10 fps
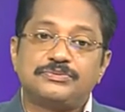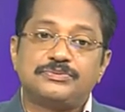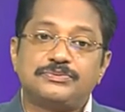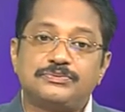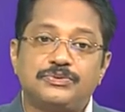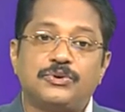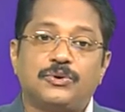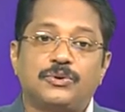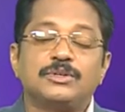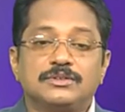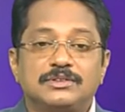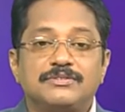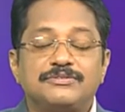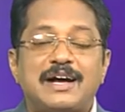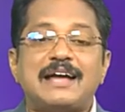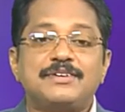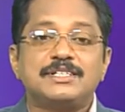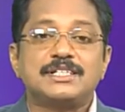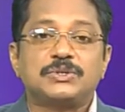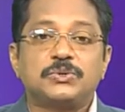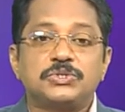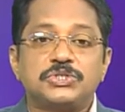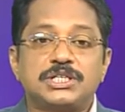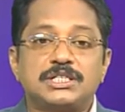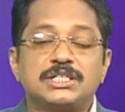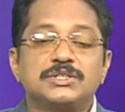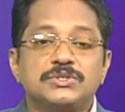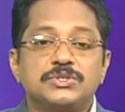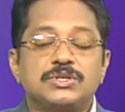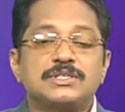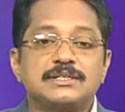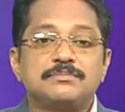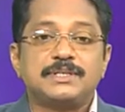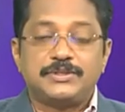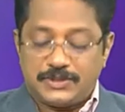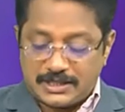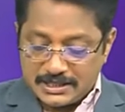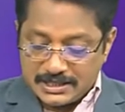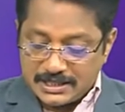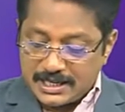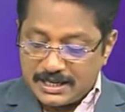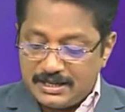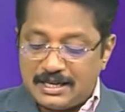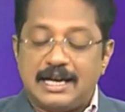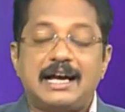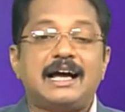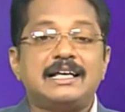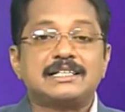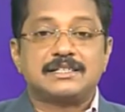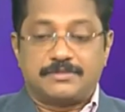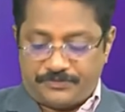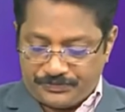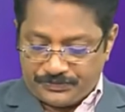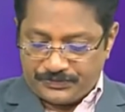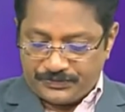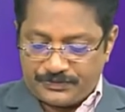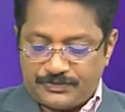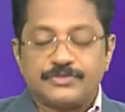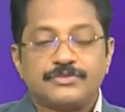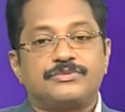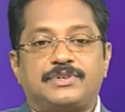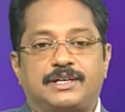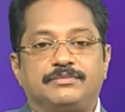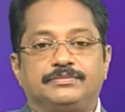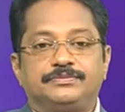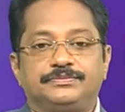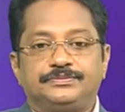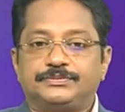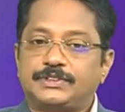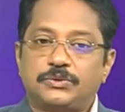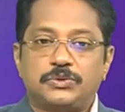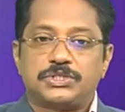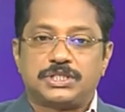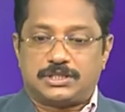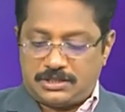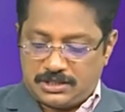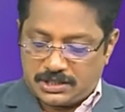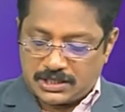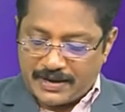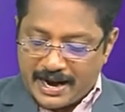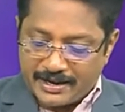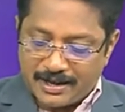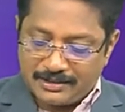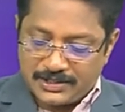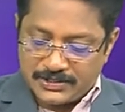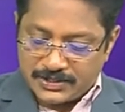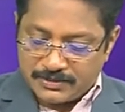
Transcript: 4, the 5 is the quotient. So, simply you can say as 5 the quotient. Now, add all this